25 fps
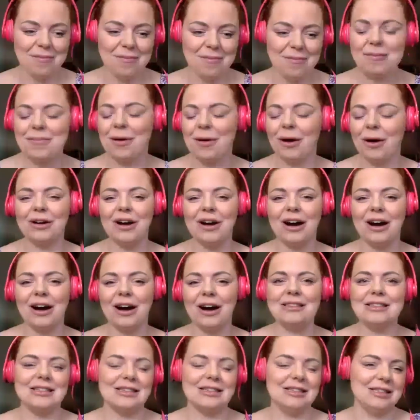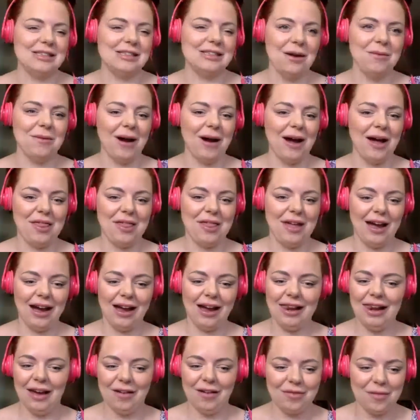the podcast is so worth it.
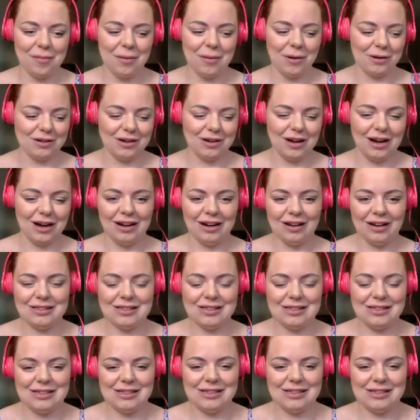I love a podcast.